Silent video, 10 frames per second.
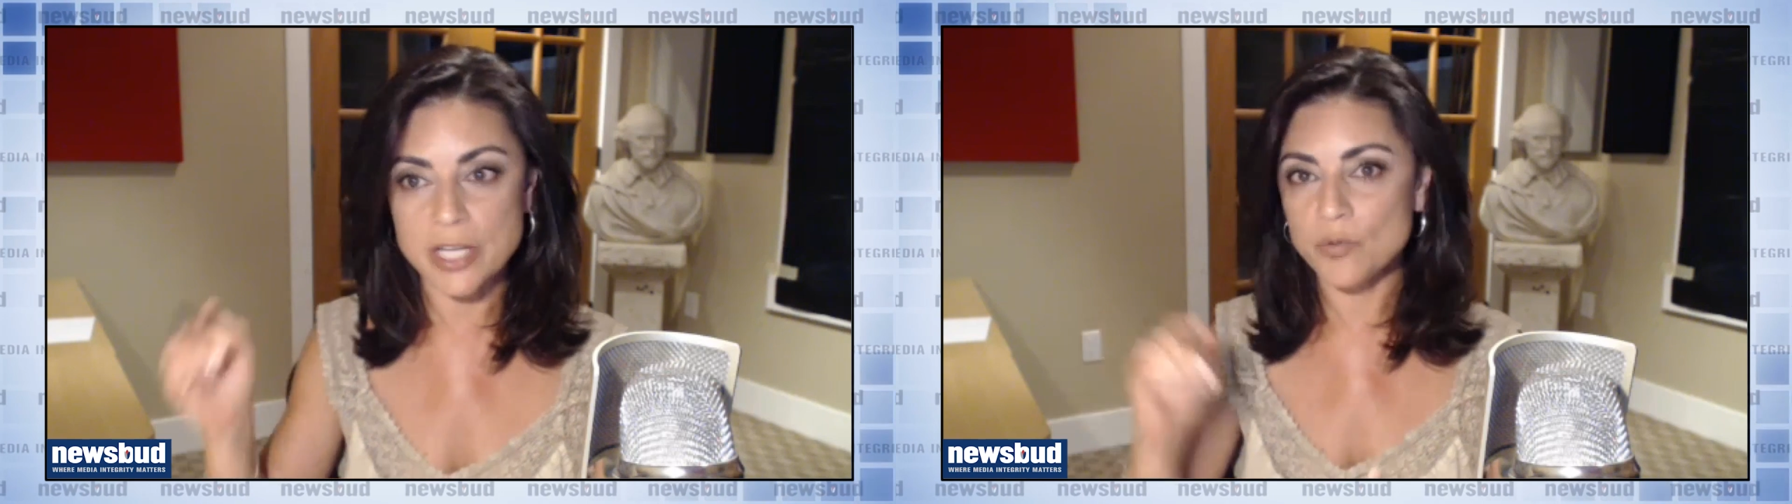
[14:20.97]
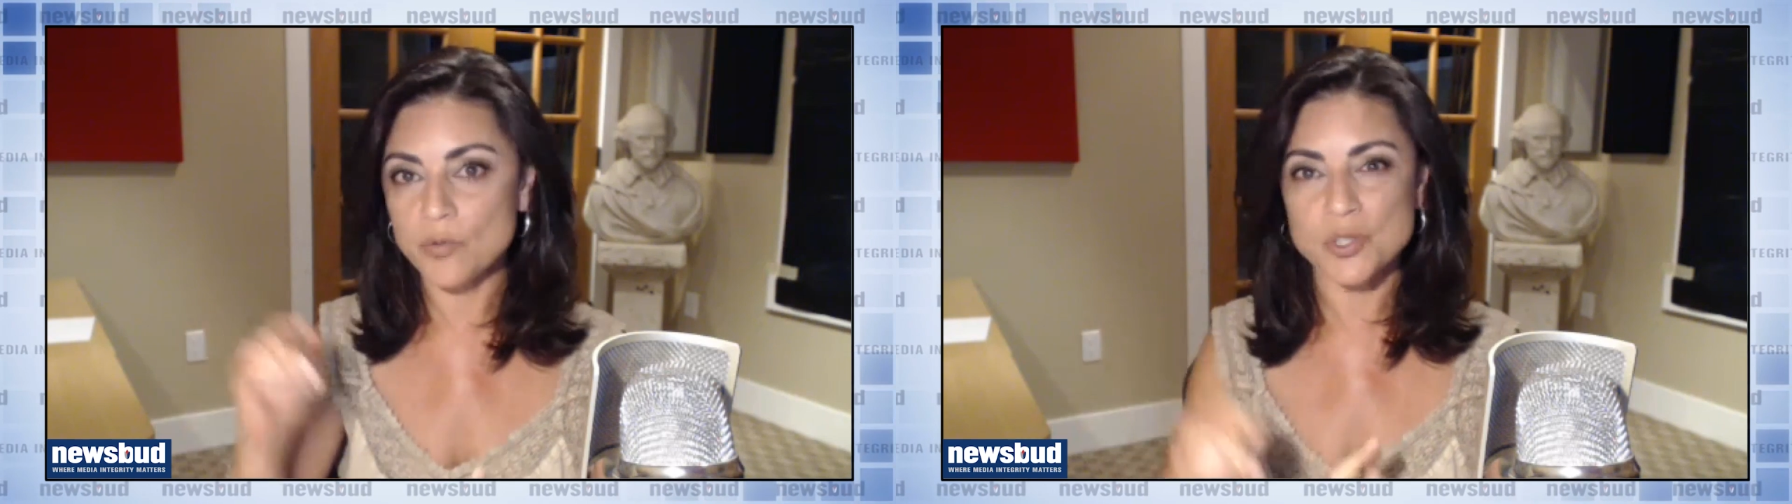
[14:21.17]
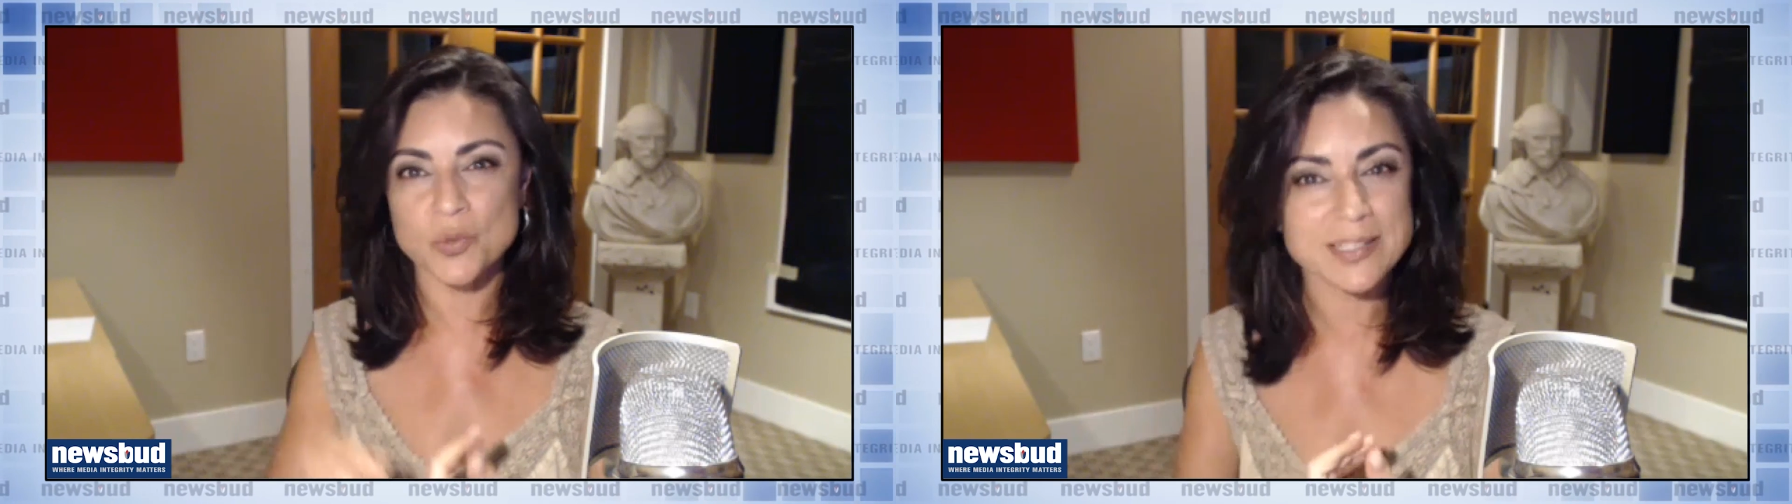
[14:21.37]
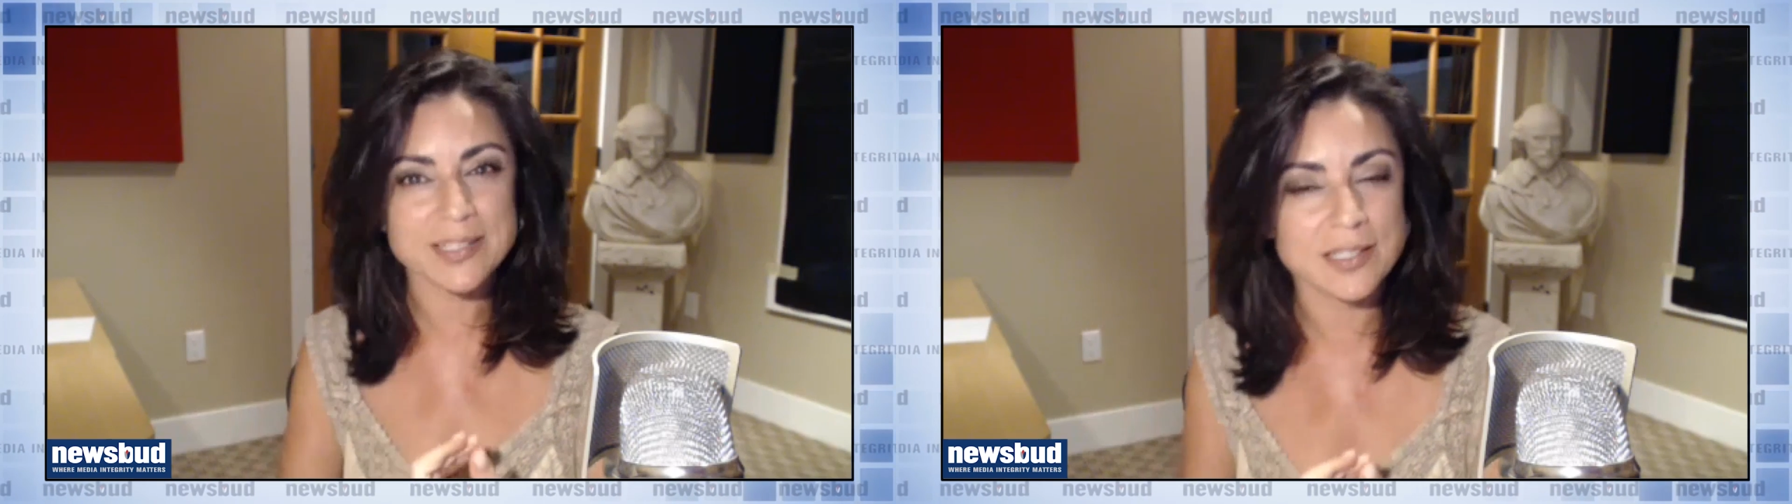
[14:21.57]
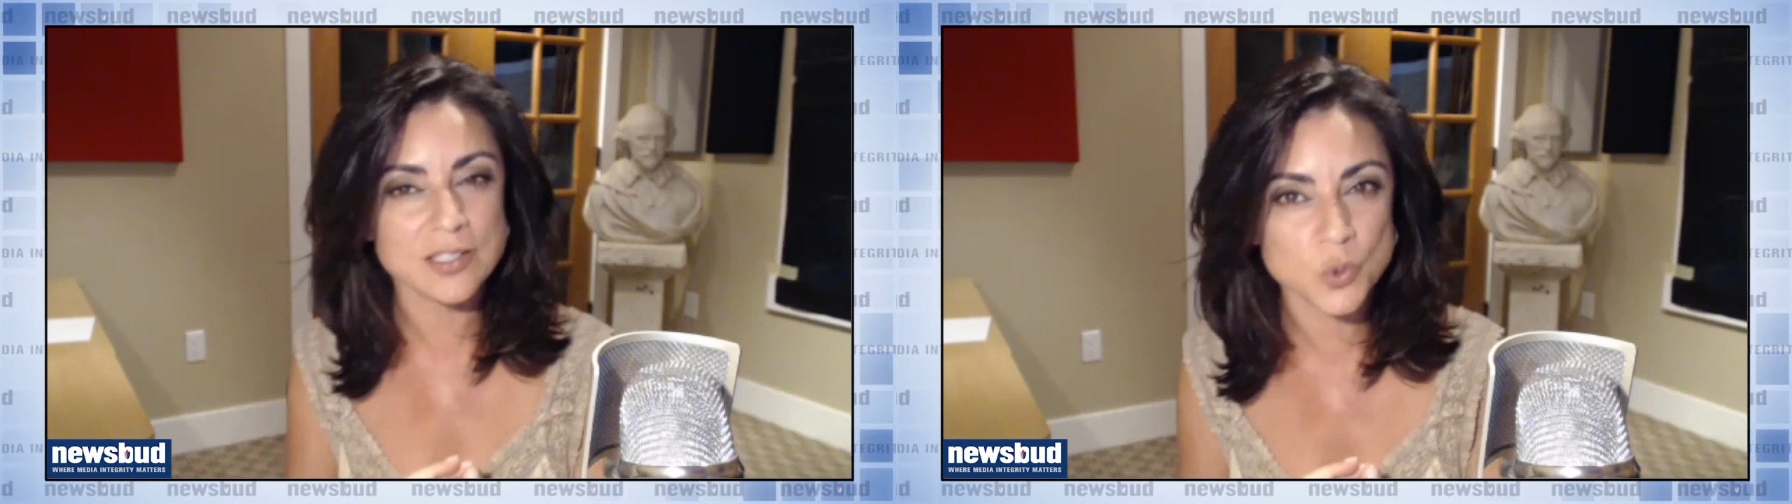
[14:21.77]
He was
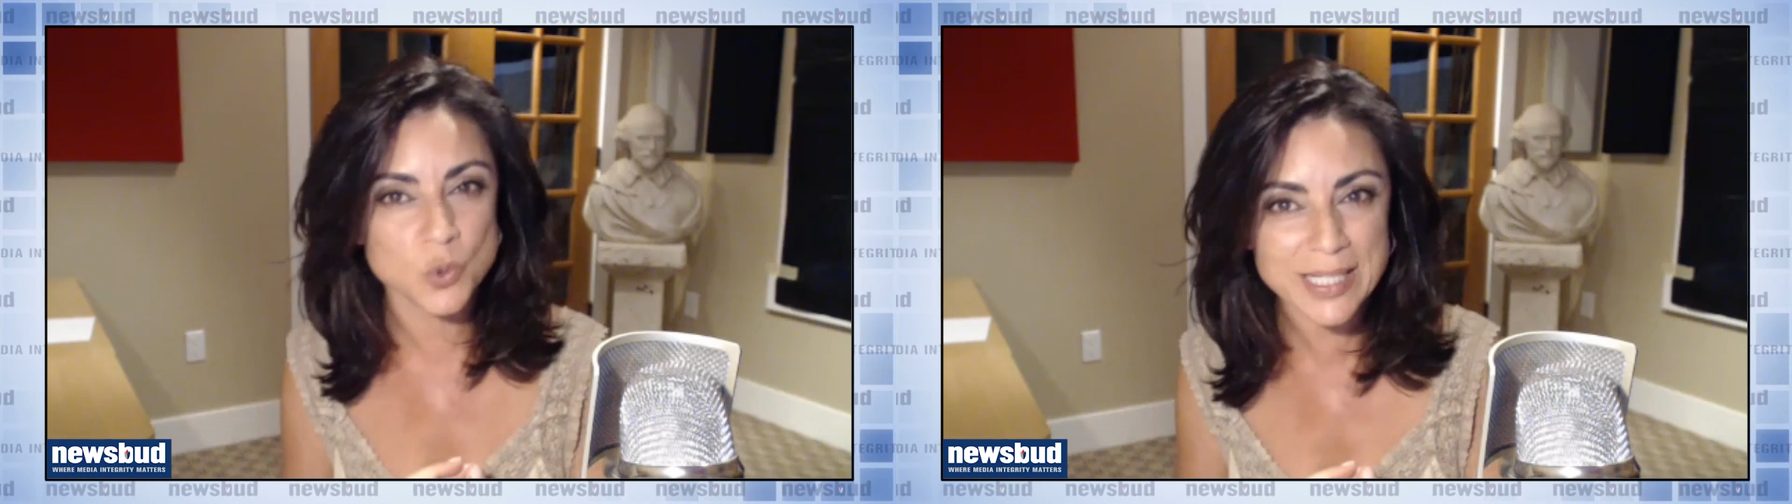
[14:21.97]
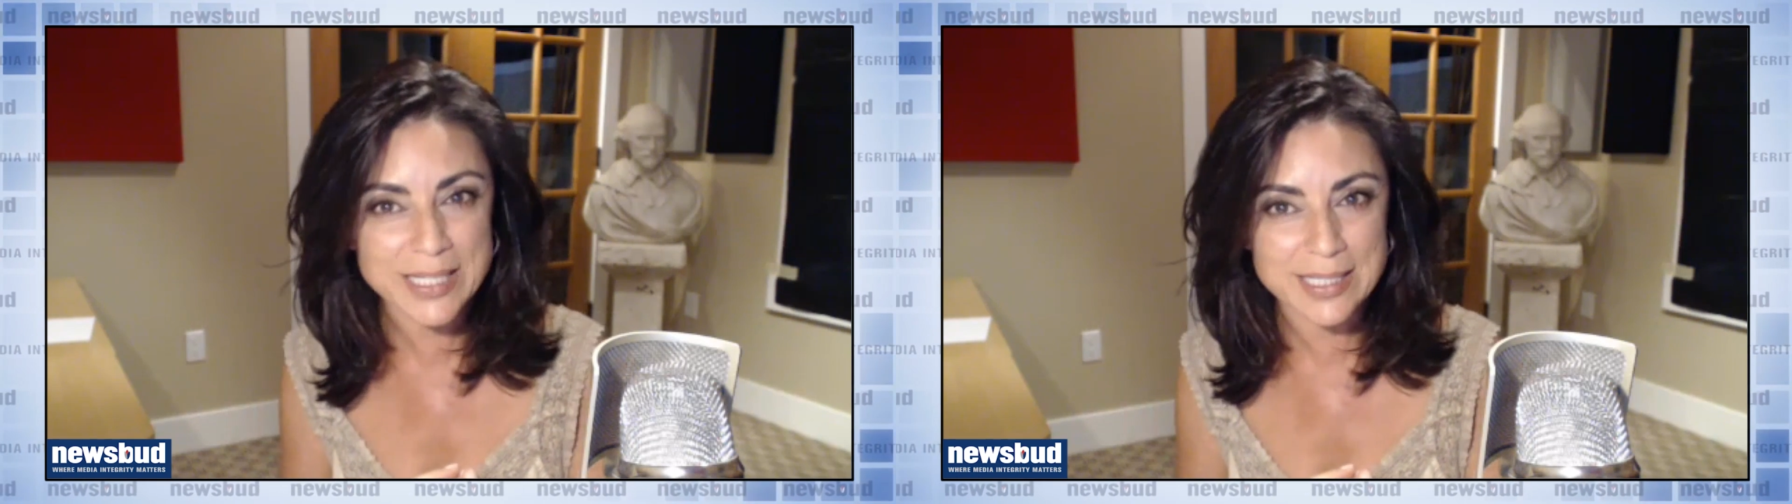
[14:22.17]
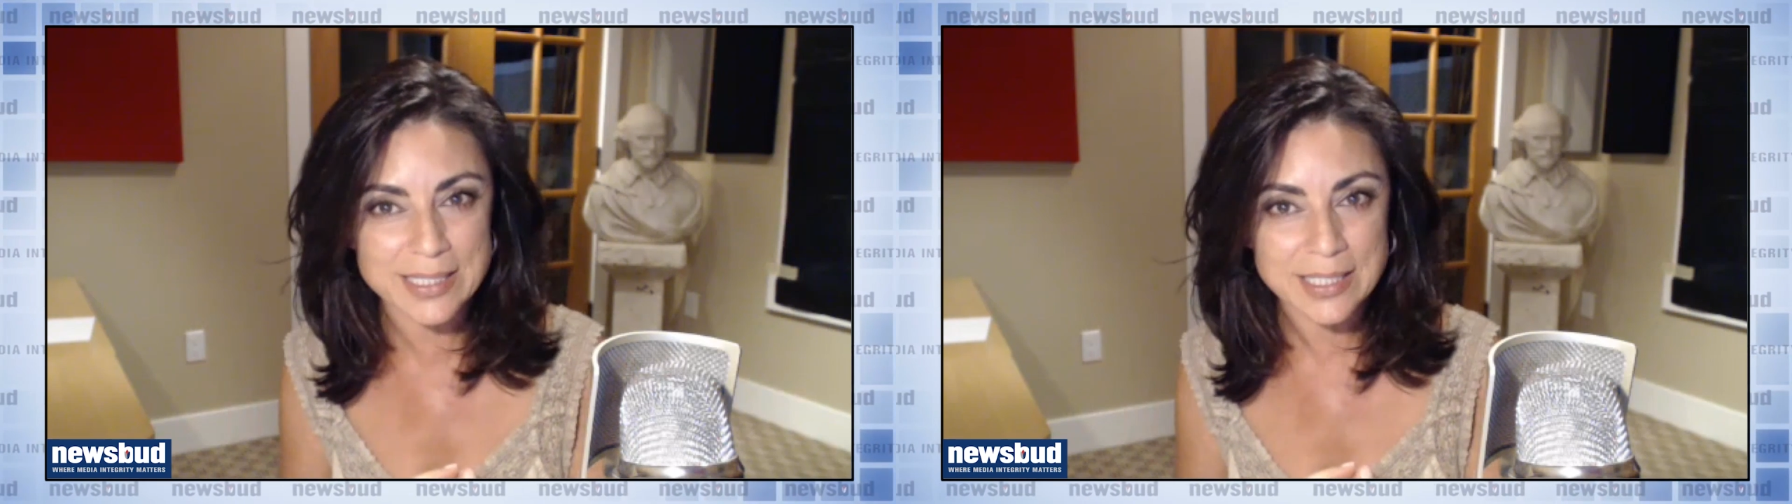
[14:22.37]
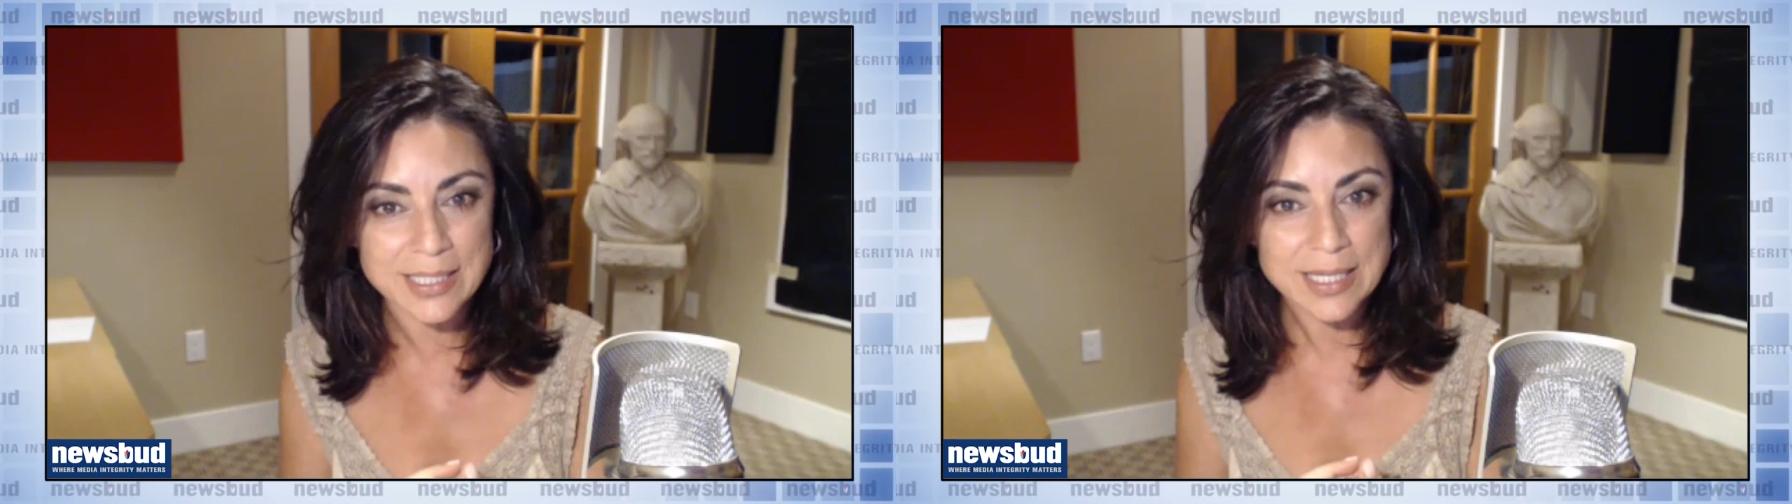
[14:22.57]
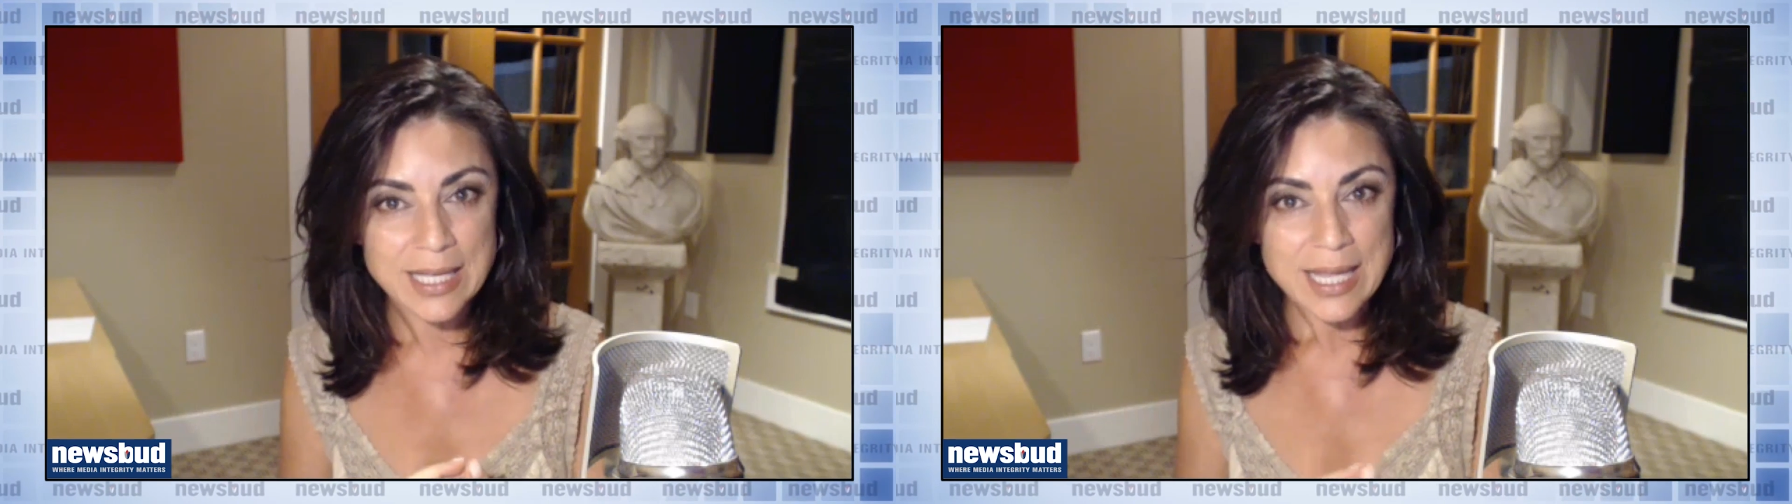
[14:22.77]
arrested in Sweden.